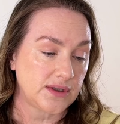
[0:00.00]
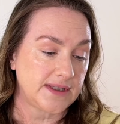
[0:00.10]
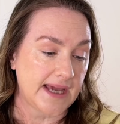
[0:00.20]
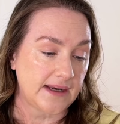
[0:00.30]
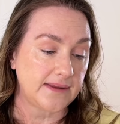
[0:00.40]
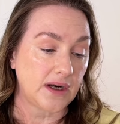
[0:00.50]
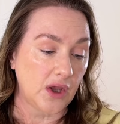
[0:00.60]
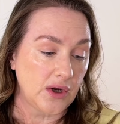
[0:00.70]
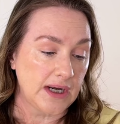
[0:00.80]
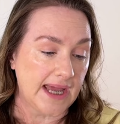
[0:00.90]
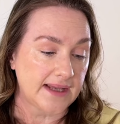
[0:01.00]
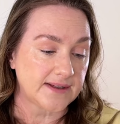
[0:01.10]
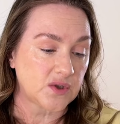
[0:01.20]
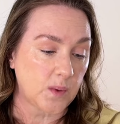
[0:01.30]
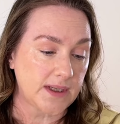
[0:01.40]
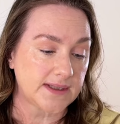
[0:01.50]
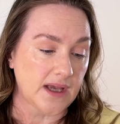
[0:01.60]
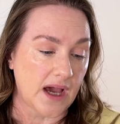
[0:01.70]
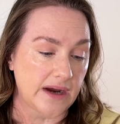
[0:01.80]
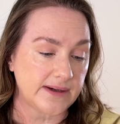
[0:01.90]
Down in the lowlands, twins
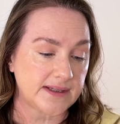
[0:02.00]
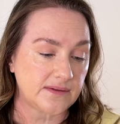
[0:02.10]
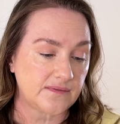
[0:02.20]
Iris and